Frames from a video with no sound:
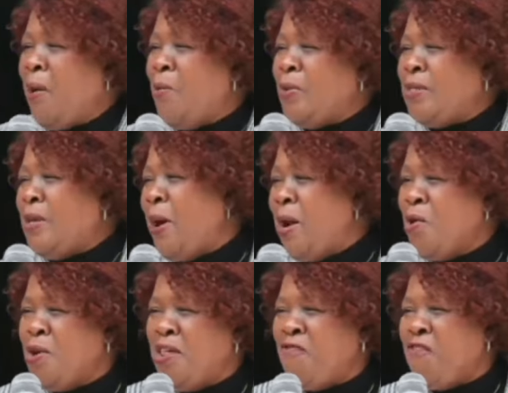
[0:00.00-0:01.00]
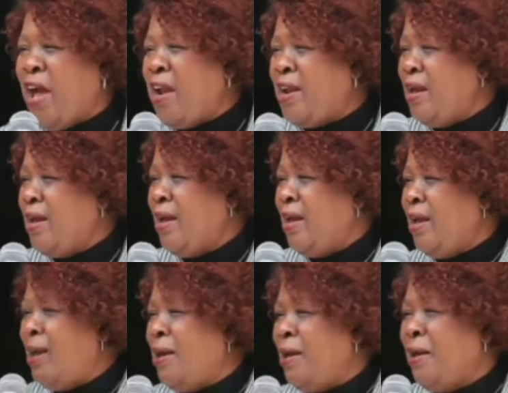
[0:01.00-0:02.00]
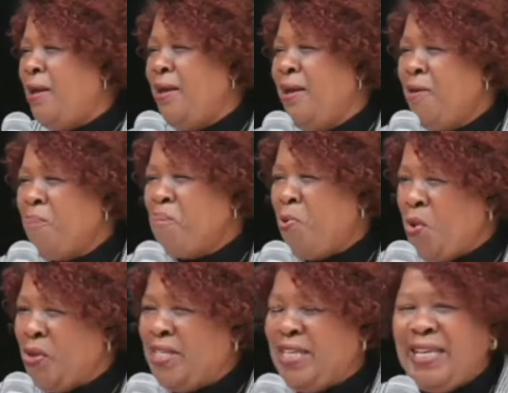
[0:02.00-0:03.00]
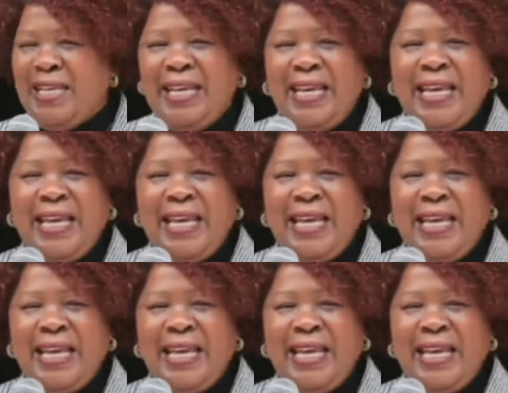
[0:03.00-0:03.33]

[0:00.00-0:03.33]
but I was the one on the firing board.